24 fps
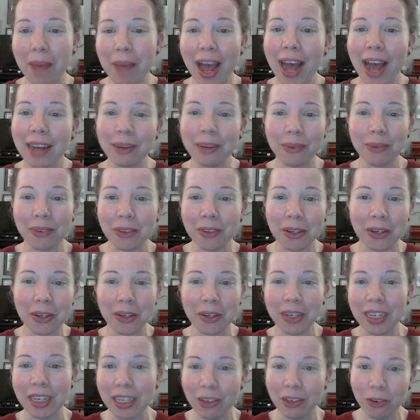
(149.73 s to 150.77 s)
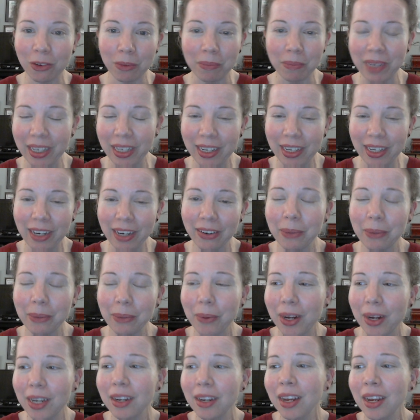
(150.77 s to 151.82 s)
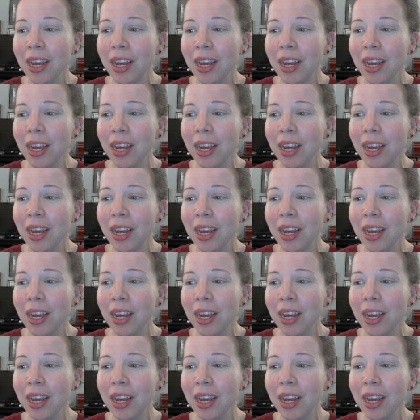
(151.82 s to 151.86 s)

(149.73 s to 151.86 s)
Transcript: It was a good intermediary one.